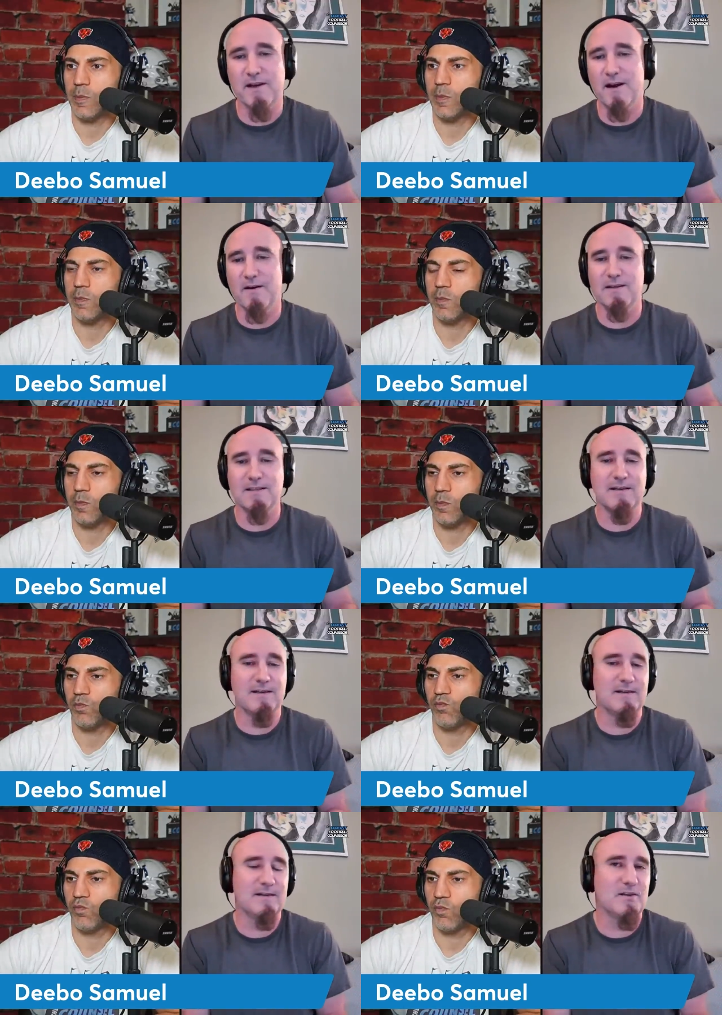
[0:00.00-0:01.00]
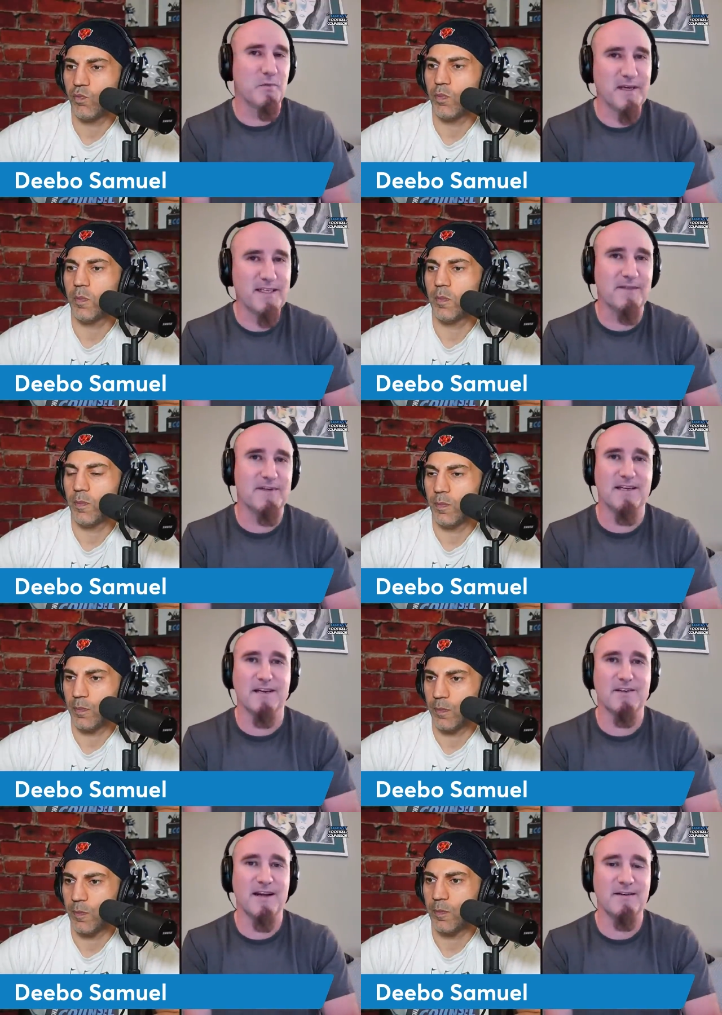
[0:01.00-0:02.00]
Speaker 1: yards, twenty-seven
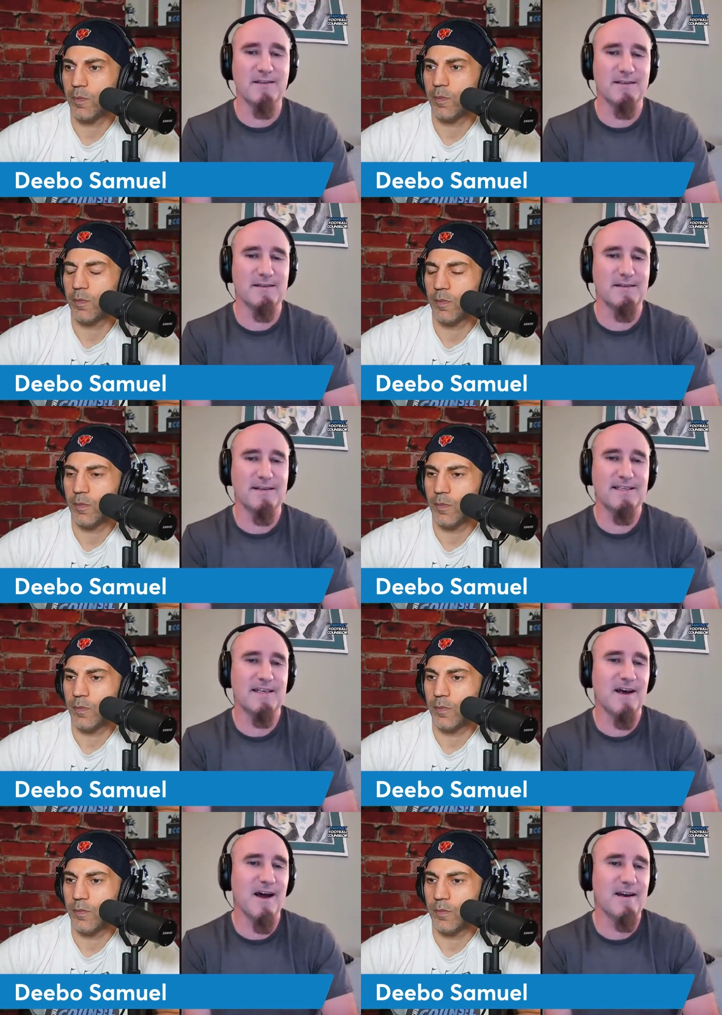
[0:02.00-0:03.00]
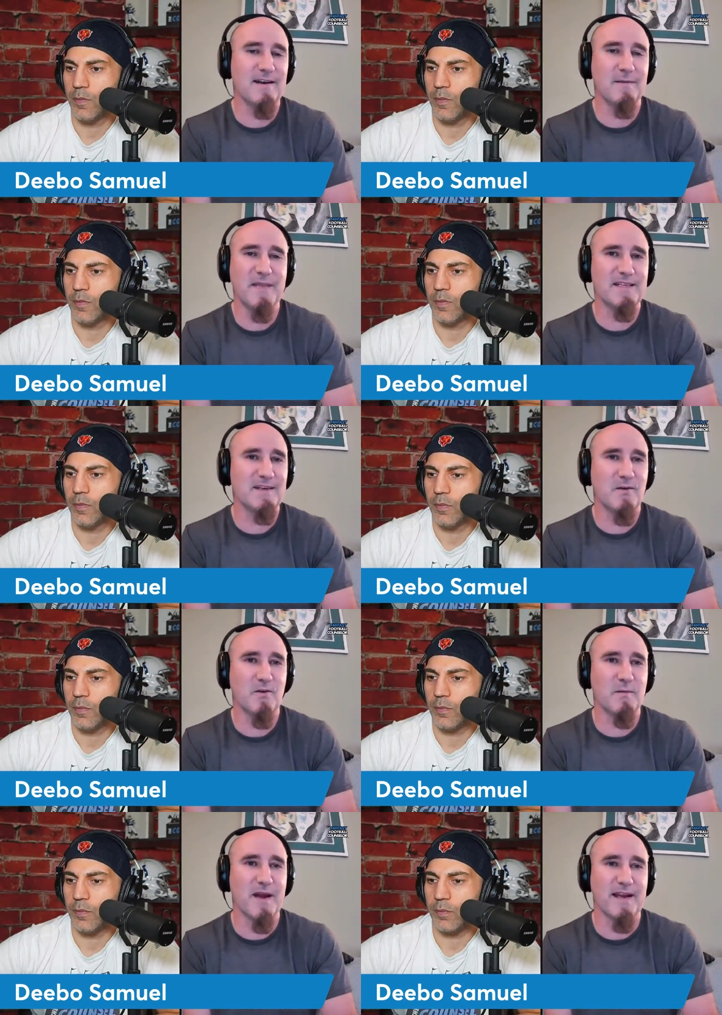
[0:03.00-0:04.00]
touchdowns. He's not an amazing
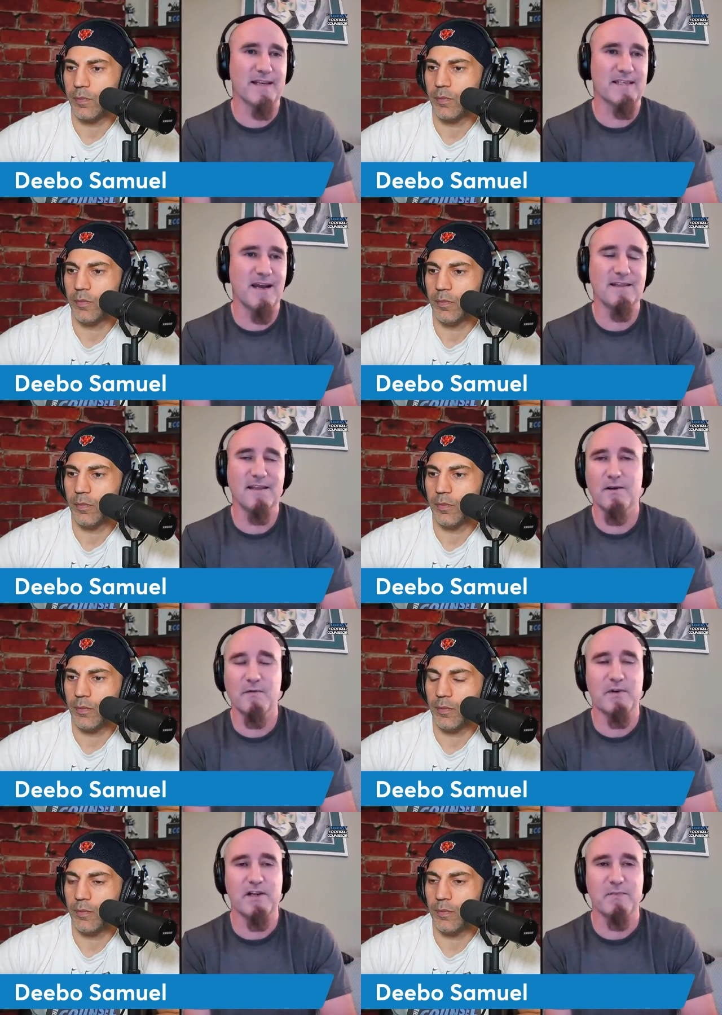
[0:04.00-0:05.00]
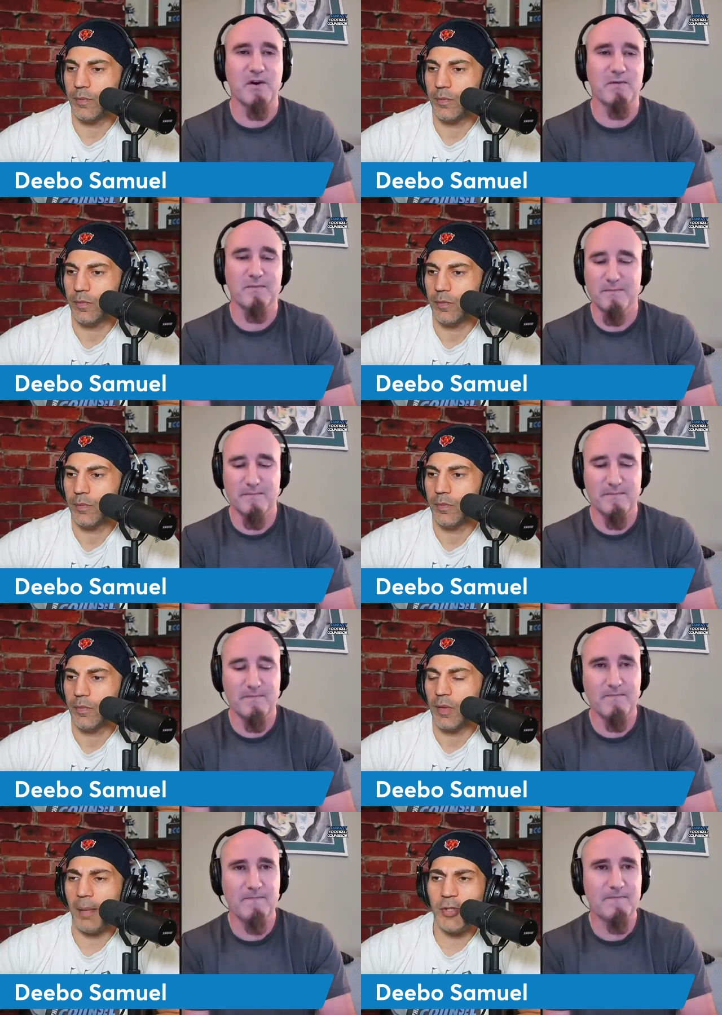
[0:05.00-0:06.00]
quarterback. It's not there for Deebo.
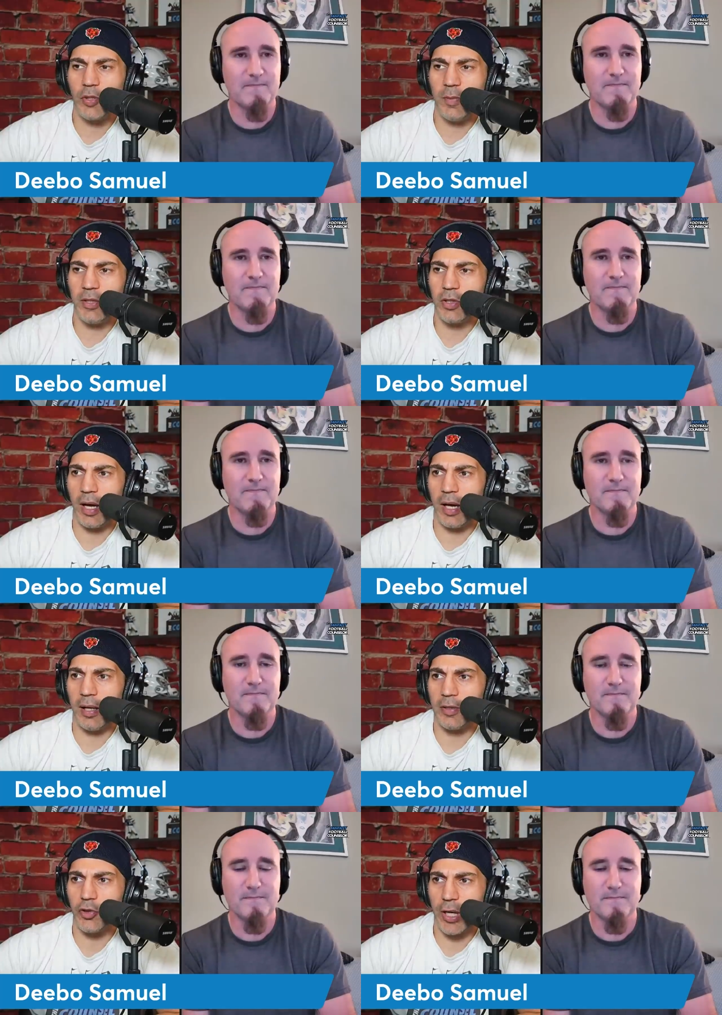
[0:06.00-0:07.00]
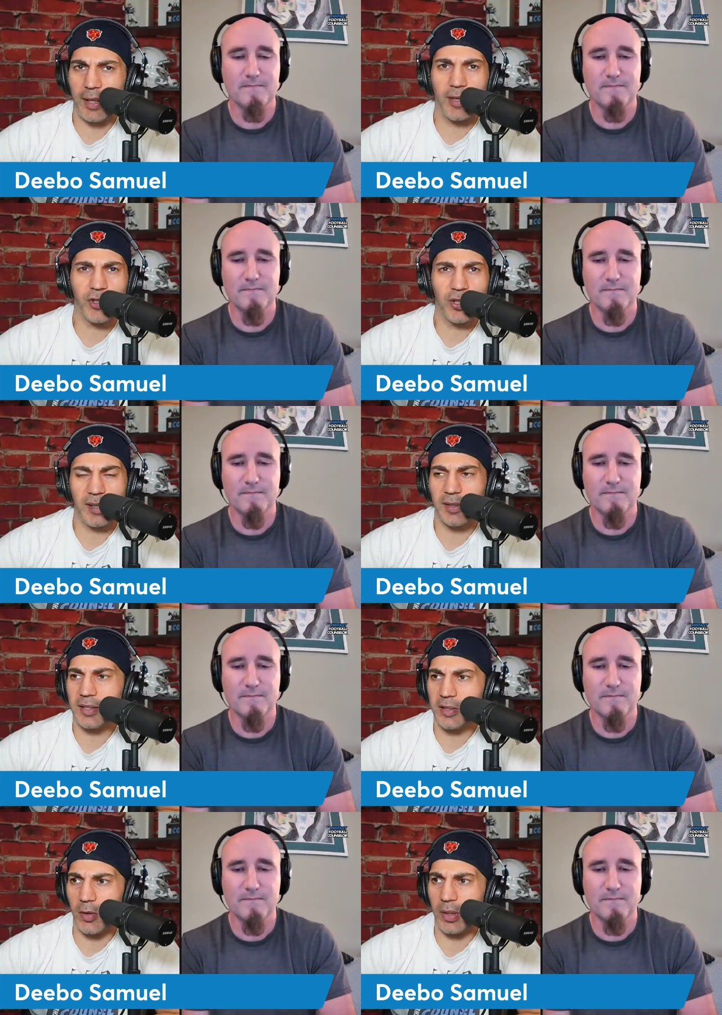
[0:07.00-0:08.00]
Speaker 2: I'm assuming uh, Trey Lance should get the
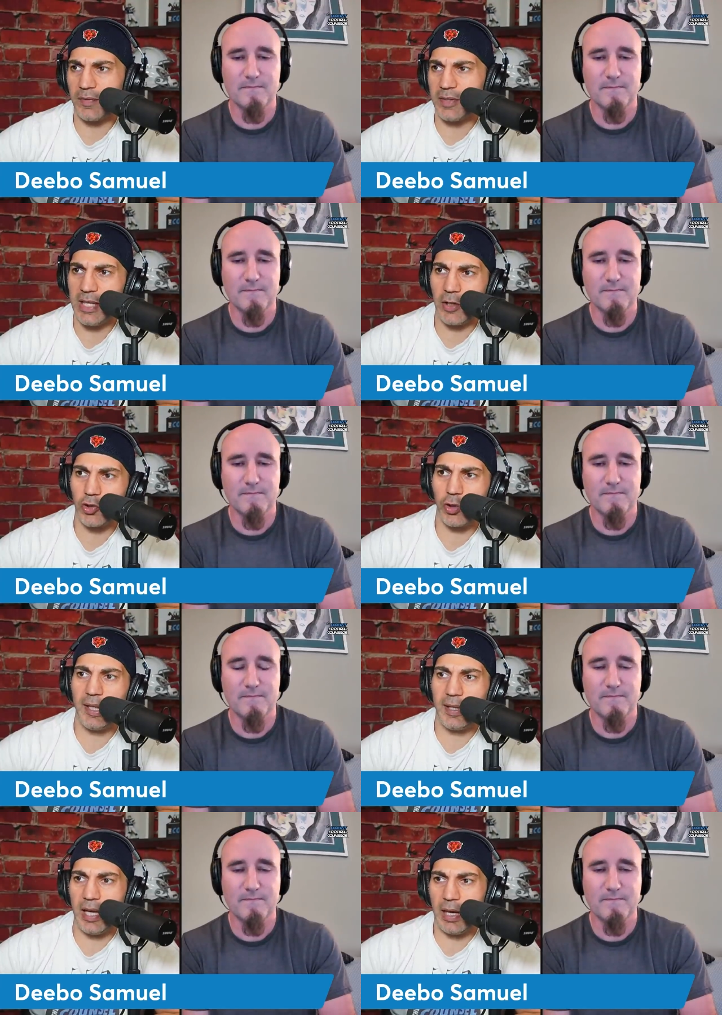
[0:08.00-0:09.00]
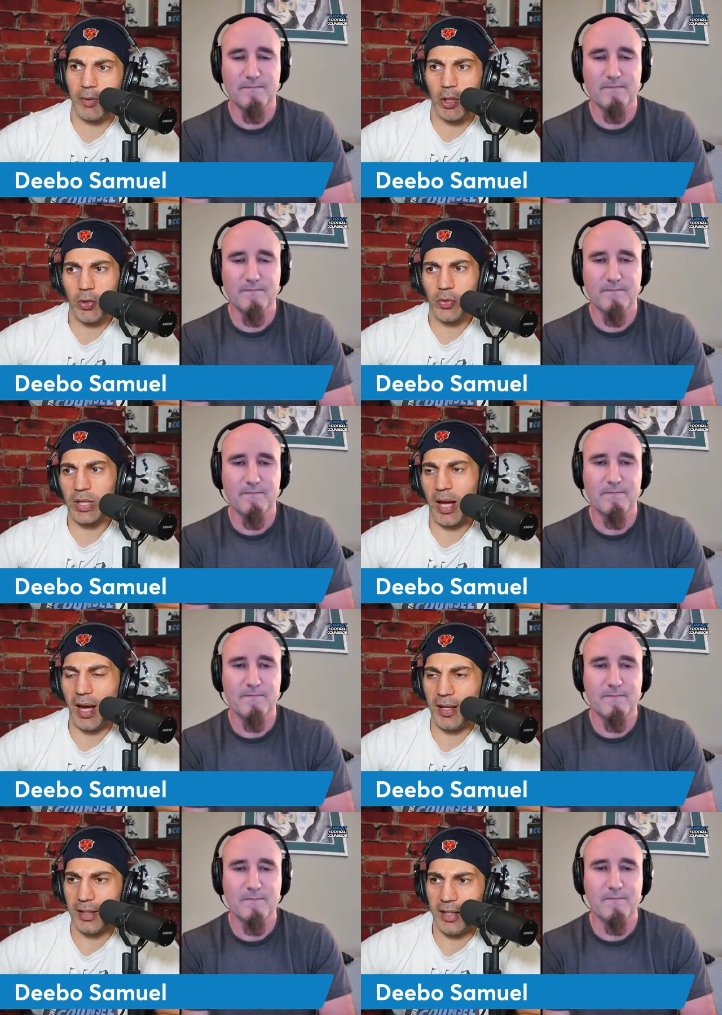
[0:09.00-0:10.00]
start. We're going to have to see how training camp goes.
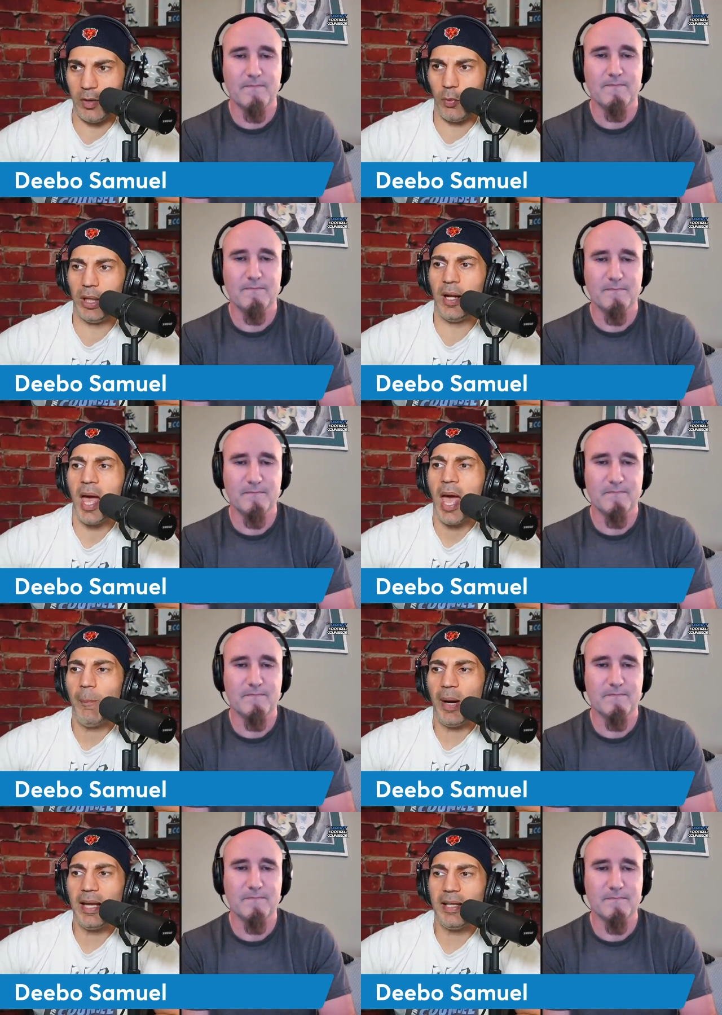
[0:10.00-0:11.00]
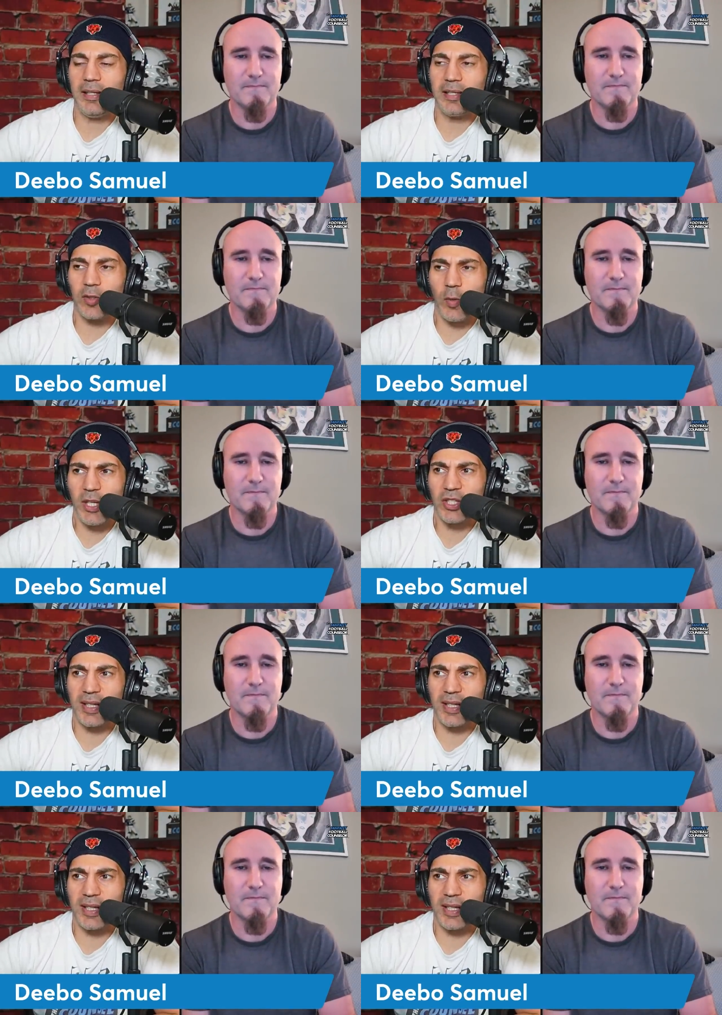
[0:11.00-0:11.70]
I, I think he will. But there's so much